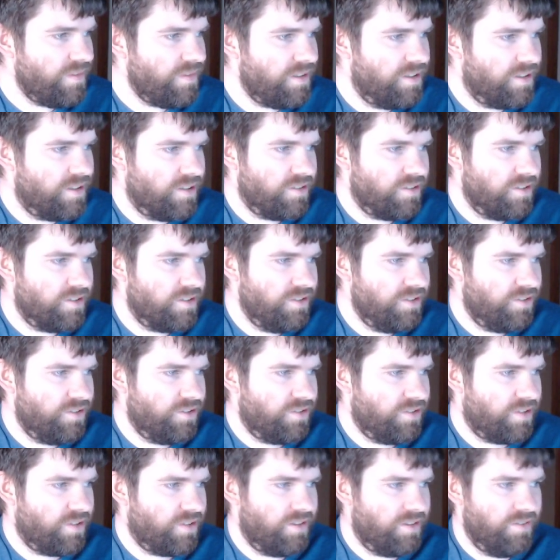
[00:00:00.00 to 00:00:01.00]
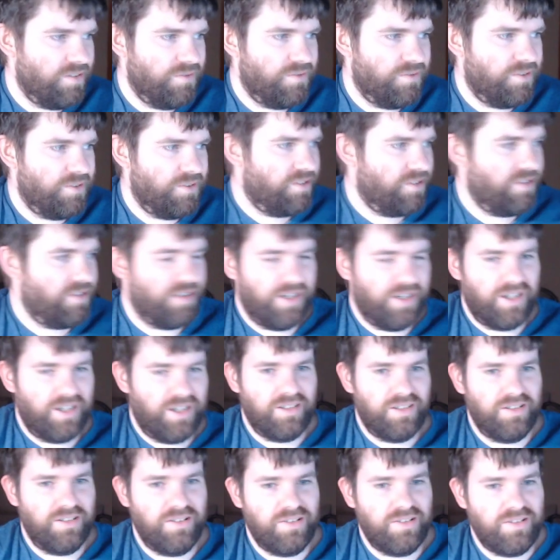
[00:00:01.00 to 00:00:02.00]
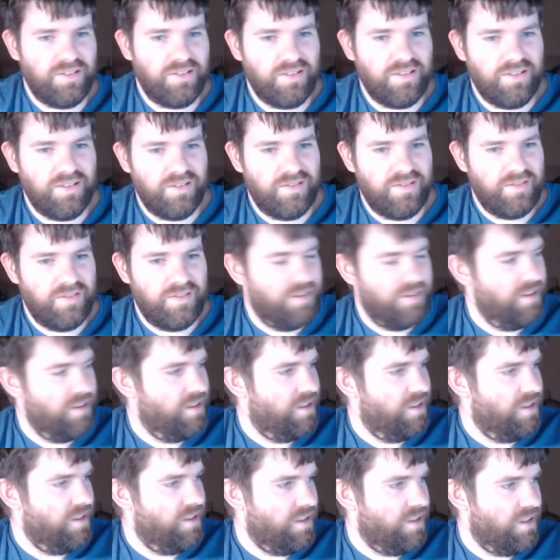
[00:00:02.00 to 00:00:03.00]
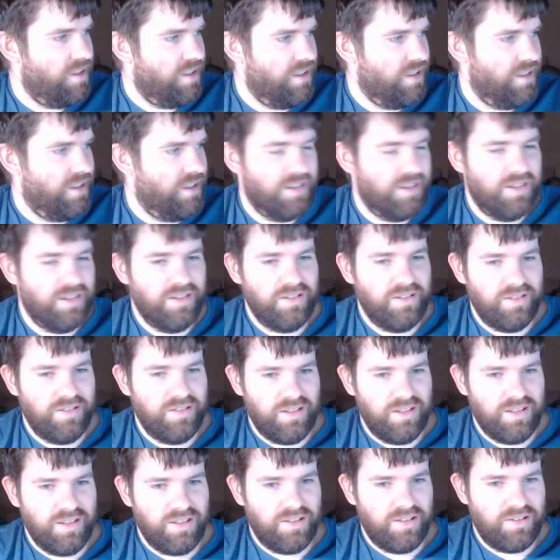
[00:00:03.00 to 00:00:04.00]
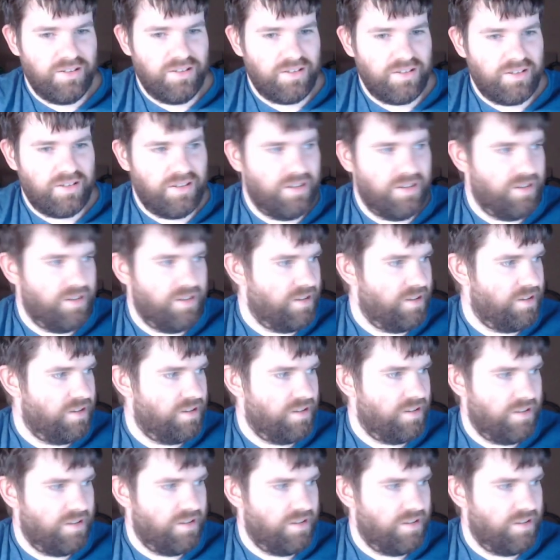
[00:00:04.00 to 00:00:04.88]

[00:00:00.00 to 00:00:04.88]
Okay, so let's just get the first artist and let's get